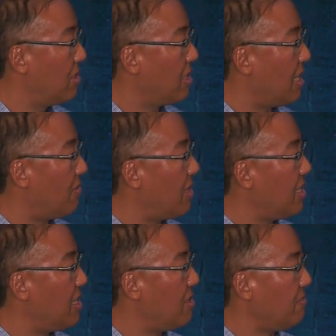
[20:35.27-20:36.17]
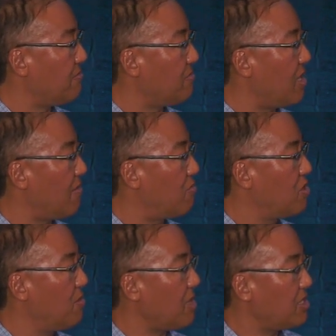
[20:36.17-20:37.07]
yeah, right here, you have
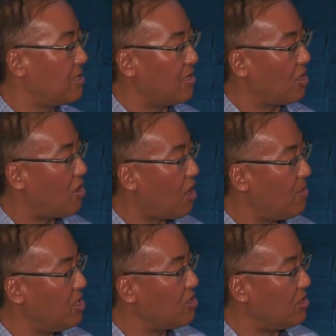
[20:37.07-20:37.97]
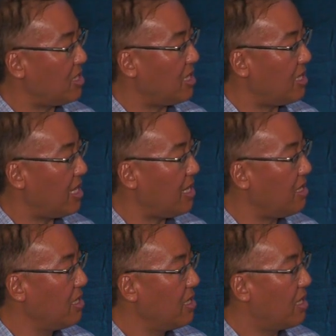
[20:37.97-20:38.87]
too much of the garbage or DNA,
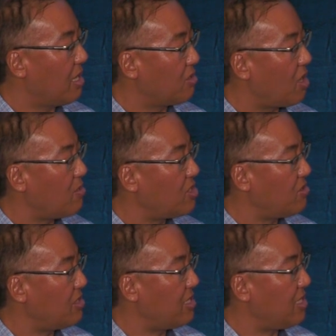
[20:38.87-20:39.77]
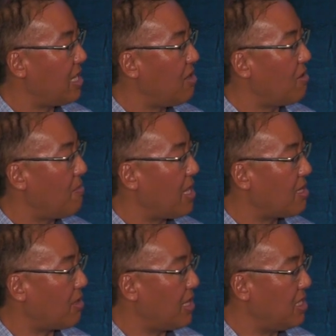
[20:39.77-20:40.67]
garbage in your DNA or
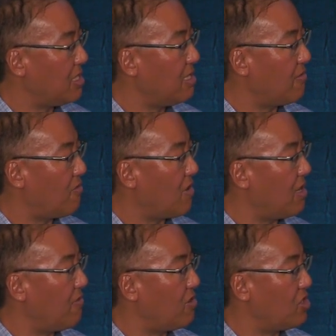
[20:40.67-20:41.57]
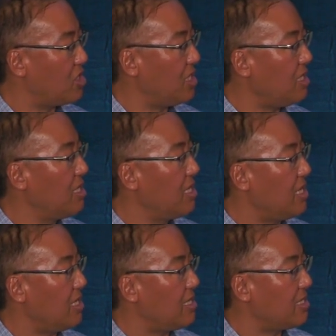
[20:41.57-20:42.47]
methylation in front of your gene,
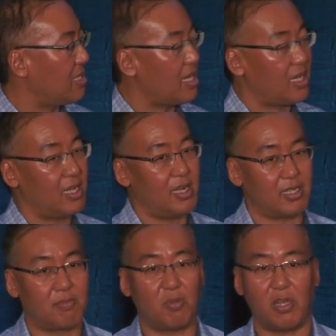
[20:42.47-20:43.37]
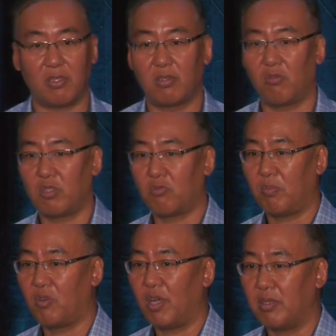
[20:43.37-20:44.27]
it does not get expressed and it's
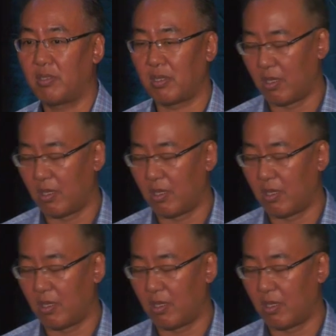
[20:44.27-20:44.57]
repressed.